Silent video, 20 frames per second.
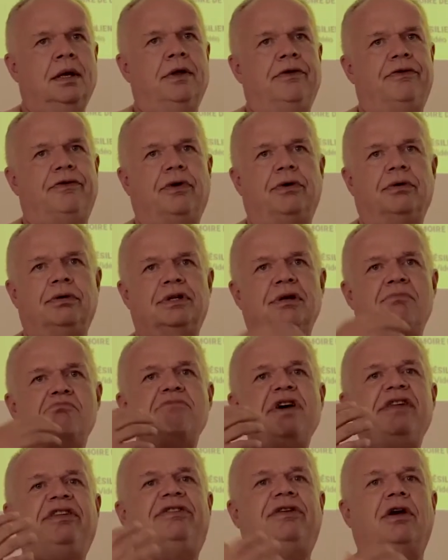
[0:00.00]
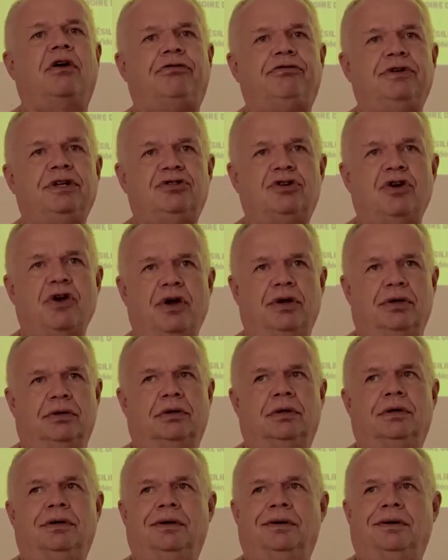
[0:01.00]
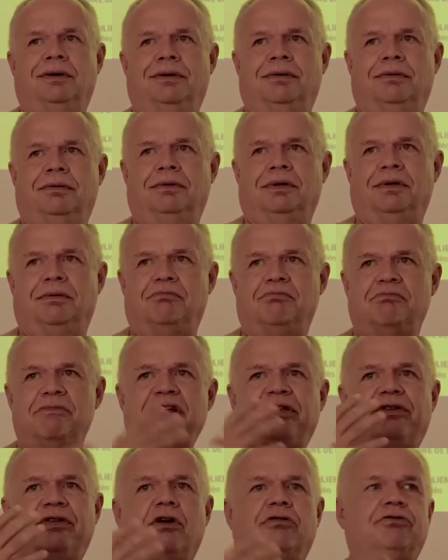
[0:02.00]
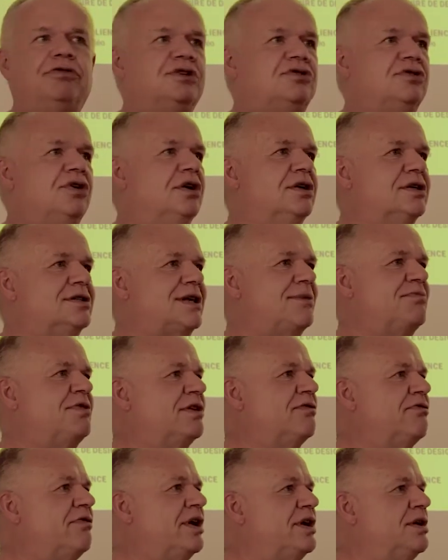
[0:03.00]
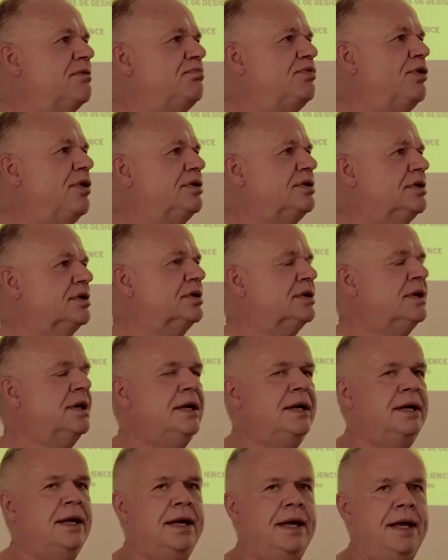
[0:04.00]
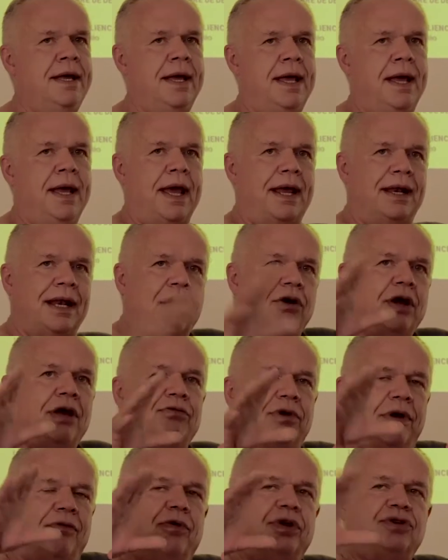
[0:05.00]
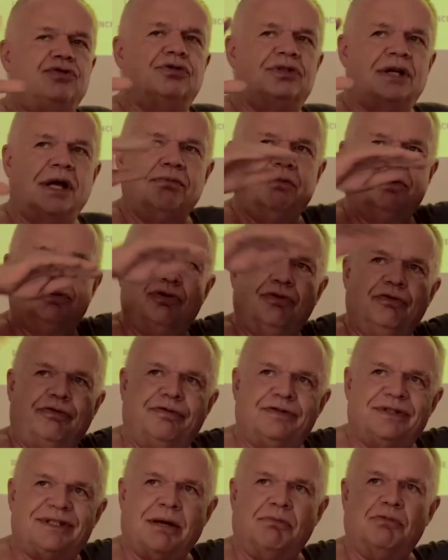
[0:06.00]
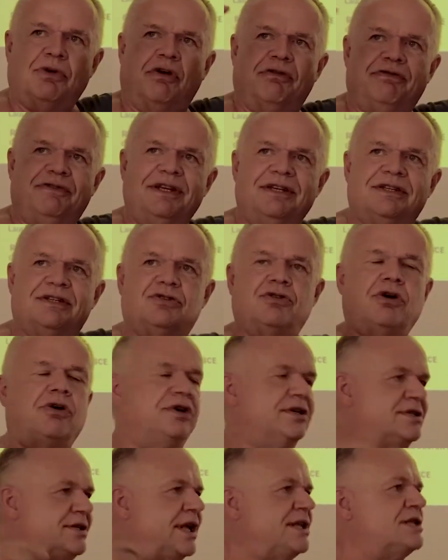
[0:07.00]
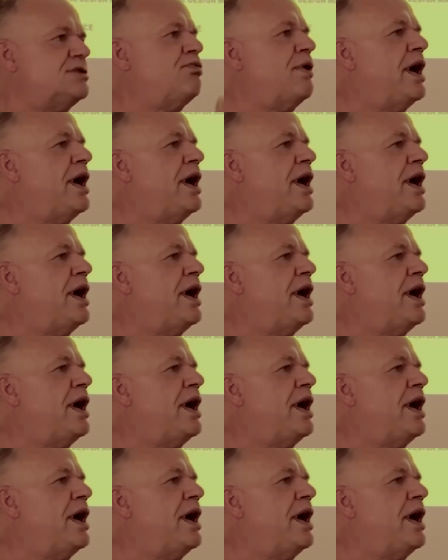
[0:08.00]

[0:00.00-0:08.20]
So the myth of return is something very important. And now I want to come to some of these stories, and that's